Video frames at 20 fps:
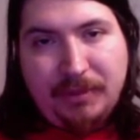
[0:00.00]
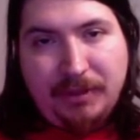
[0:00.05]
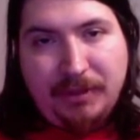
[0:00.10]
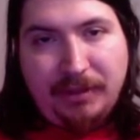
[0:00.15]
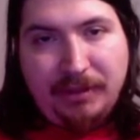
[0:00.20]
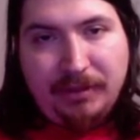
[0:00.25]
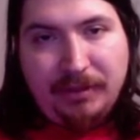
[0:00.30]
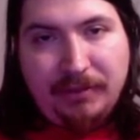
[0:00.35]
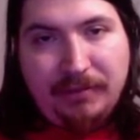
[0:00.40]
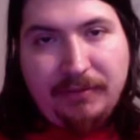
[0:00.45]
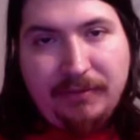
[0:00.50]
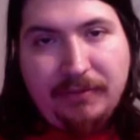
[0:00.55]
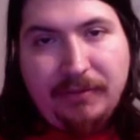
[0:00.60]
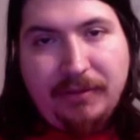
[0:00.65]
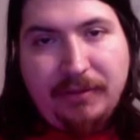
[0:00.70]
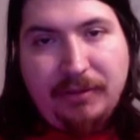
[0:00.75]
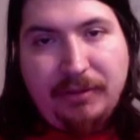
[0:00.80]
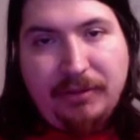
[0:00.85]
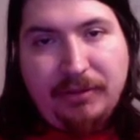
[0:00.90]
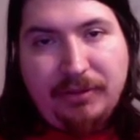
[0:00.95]
Give
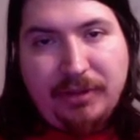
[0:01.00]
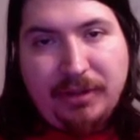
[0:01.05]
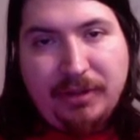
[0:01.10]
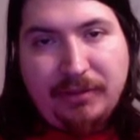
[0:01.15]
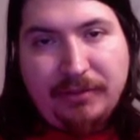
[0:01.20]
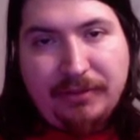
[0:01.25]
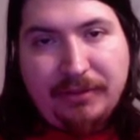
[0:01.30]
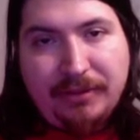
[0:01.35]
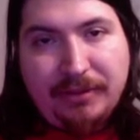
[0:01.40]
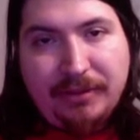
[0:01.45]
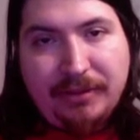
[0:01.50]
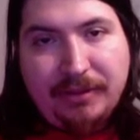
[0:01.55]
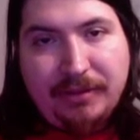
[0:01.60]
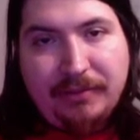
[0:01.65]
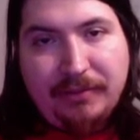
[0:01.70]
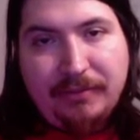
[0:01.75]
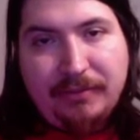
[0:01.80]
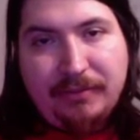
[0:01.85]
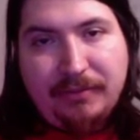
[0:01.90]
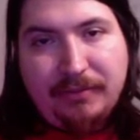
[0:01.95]
and you shall
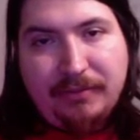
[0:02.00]
receive.